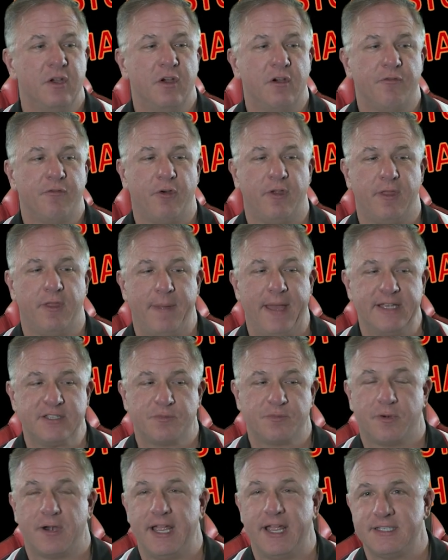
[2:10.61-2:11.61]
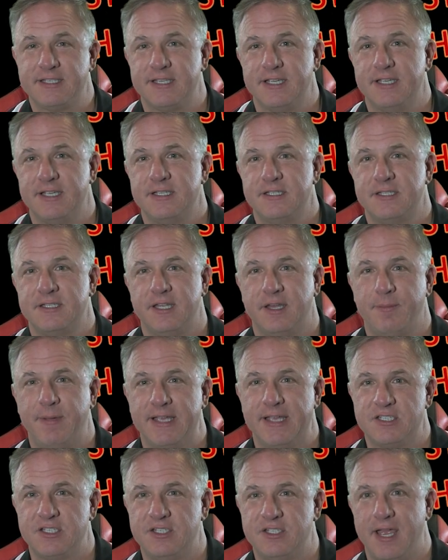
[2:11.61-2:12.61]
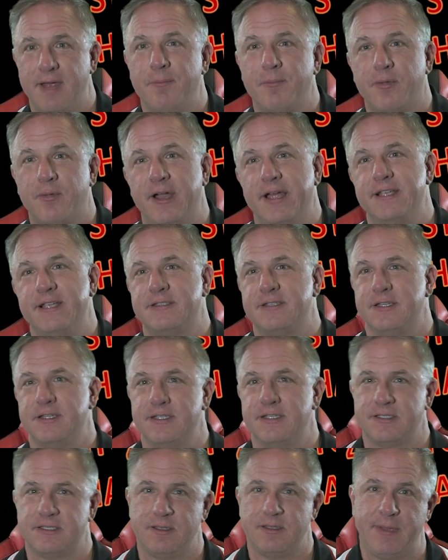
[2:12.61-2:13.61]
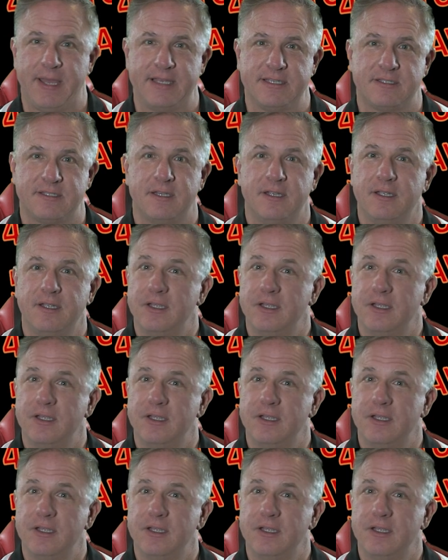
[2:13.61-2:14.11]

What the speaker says: for the best prices, the best gem prices, the best